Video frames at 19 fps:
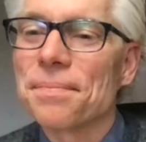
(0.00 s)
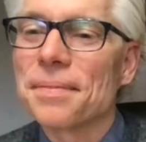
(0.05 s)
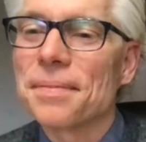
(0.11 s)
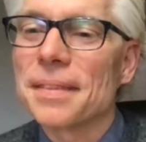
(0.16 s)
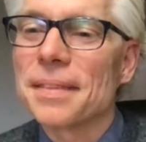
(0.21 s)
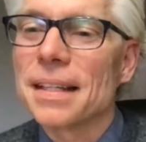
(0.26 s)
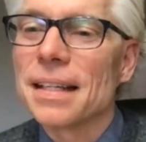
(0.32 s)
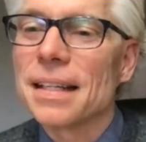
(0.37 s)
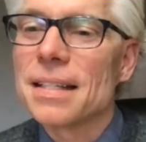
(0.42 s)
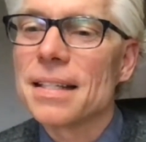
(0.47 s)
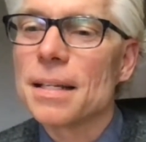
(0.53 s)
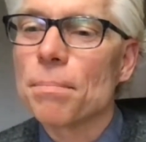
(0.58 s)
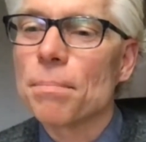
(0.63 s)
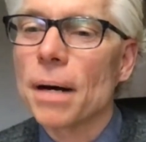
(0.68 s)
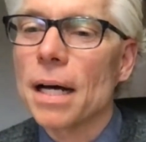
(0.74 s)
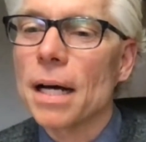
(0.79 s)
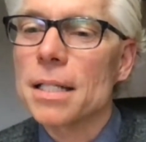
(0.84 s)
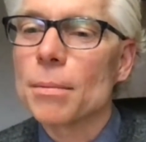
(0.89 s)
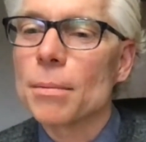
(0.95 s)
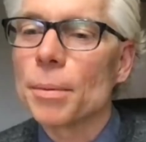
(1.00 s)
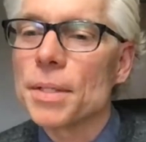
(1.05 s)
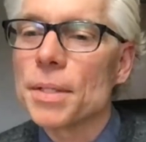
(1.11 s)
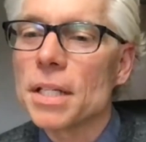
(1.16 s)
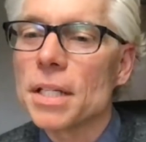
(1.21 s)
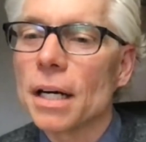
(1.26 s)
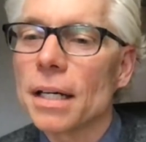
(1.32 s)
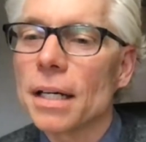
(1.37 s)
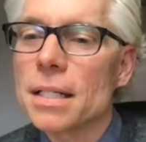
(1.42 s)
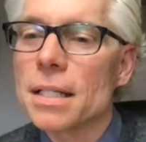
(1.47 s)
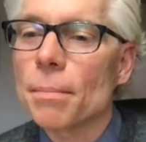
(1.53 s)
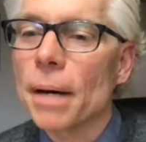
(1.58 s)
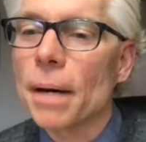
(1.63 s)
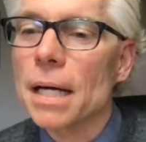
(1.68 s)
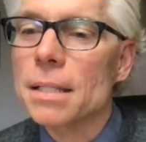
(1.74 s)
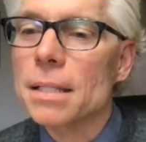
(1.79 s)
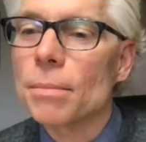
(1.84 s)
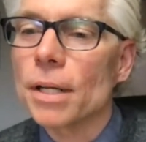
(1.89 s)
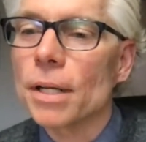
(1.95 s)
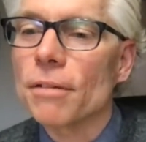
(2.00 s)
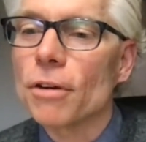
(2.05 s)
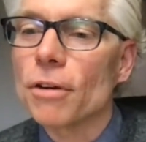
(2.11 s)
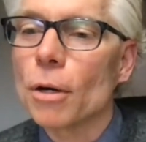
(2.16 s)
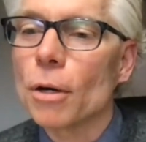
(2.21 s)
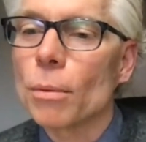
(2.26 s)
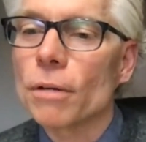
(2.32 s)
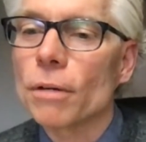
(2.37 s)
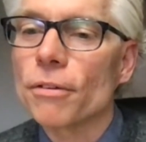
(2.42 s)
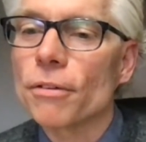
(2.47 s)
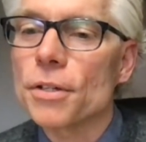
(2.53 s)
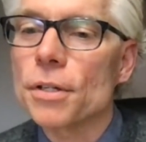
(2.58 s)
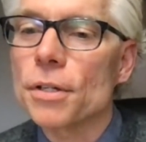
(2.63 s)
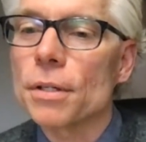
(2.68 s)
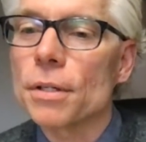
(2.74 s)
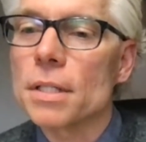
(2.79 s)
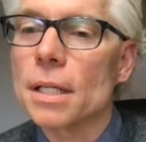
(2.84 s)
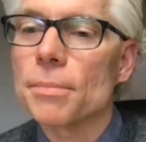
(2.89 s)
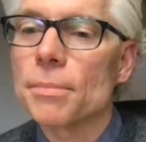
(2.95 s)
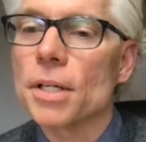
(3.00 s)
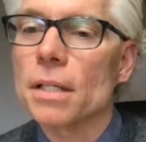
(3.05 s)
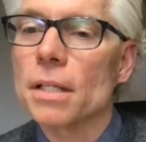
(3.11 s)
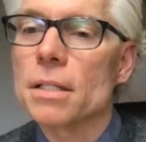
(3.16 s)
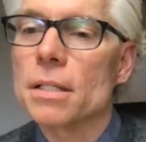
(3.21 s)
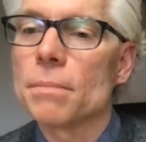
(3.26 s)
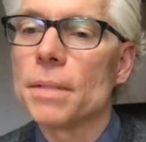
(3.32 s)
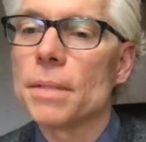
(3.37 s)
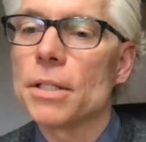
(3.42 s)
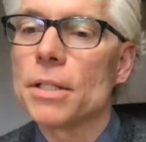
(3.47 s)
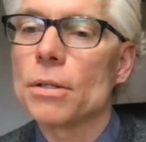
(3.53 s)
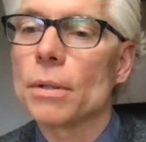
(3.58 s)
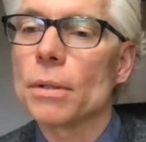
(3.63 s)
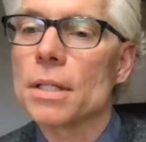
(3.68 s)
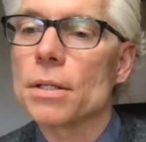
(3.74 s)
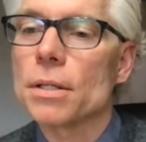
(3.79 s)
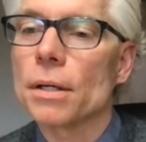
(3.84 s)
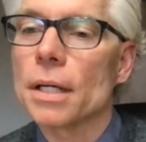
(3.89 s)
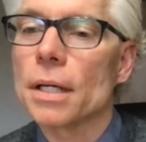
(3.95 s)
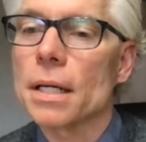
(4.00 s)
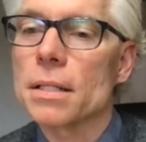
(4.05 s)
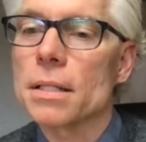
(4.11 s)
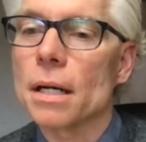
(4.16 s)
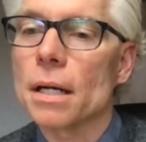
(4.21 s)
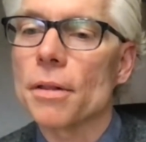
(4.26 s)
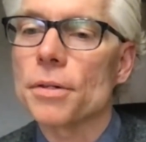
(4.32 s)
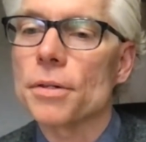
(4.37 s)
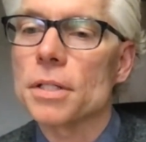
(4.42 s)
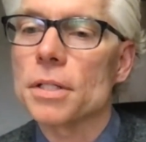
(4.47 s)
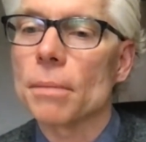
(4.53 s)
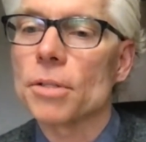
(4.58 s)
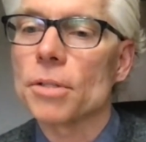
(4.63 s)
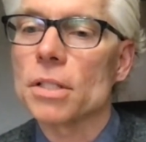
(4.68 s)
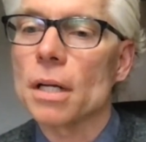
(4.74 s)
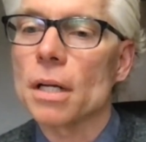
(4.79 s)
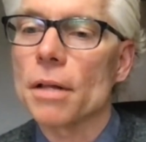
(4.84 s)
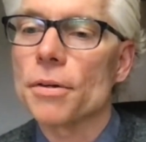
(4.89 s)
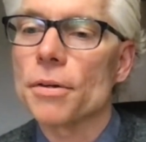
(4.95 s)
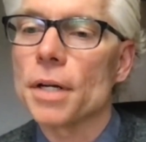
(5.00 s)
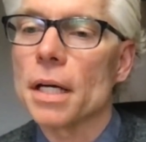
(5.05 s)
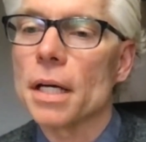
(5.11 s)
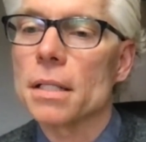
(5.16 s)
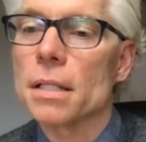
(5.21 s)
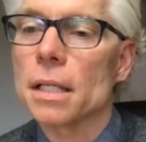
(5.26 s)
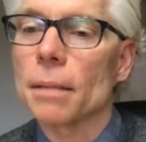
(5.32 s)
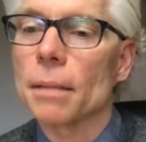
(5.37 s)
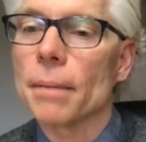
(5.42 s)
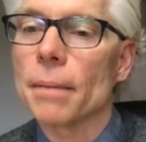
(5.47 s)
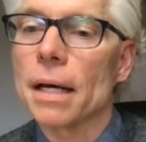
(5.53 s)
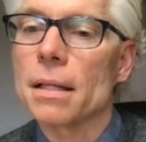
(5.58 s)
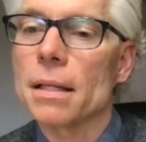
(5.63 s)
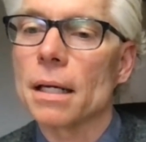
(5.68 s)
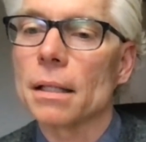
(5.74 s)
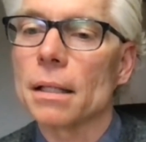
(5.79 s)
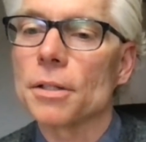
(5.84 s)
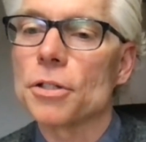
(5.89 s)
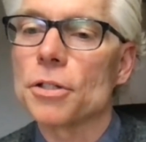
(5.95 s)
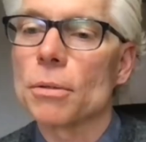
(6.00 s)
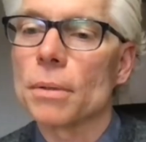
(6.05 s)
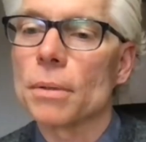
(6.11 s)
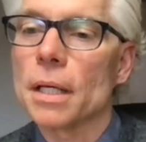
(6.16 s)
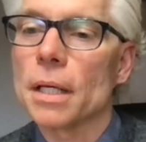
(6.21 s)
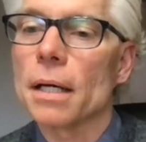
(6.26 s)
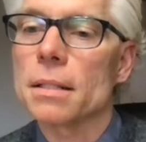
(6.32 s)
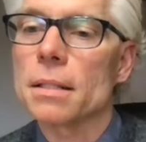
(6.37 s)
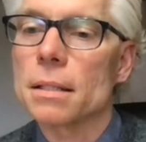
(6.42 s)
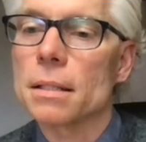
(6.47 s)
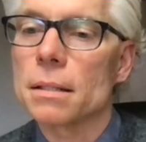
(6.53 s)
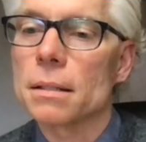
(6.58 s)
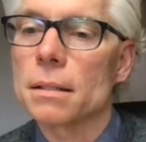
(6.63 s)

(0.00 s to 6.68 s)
Is it possible, Ms. Young, is it possible to have homework for certain subjects to be due on certain days and other subjects on other days, like math and English due? Yes.